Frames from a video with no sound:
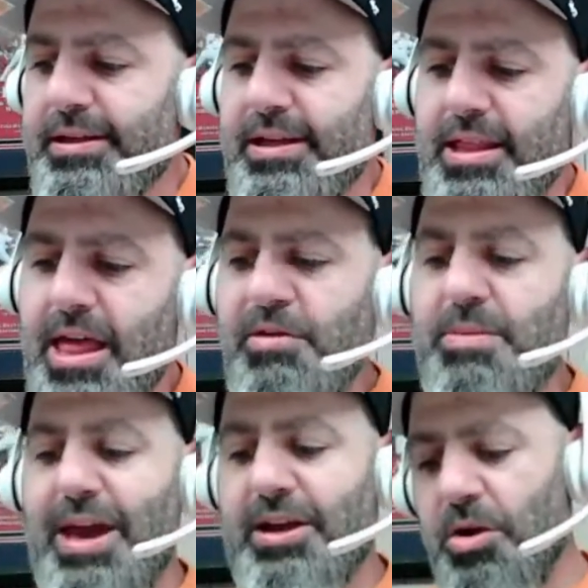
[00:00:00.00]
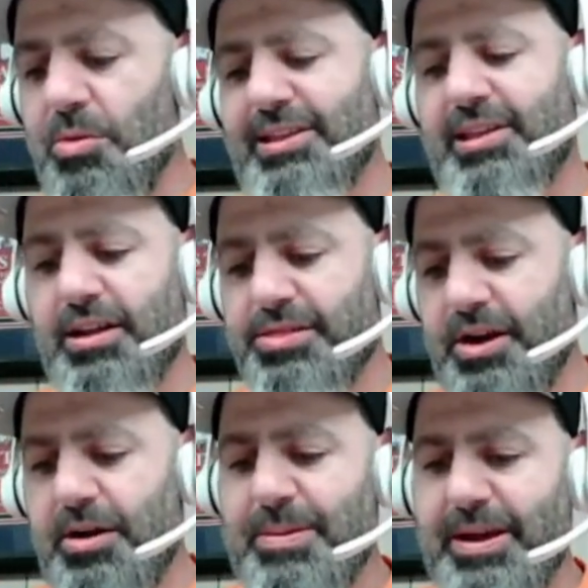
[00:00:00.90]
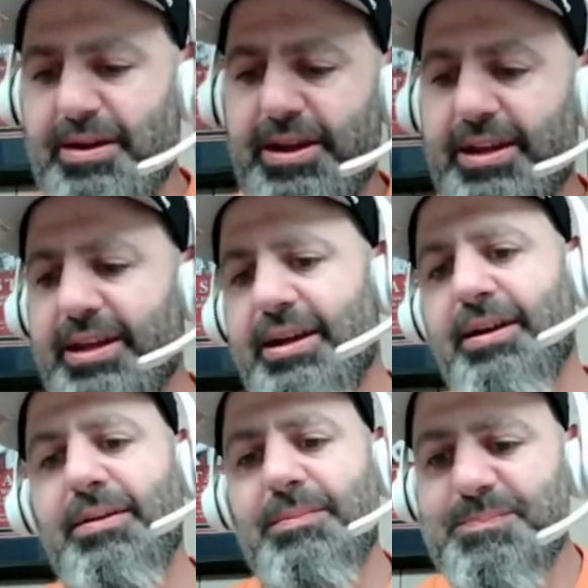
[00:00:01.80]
Then we make our way to the third period here.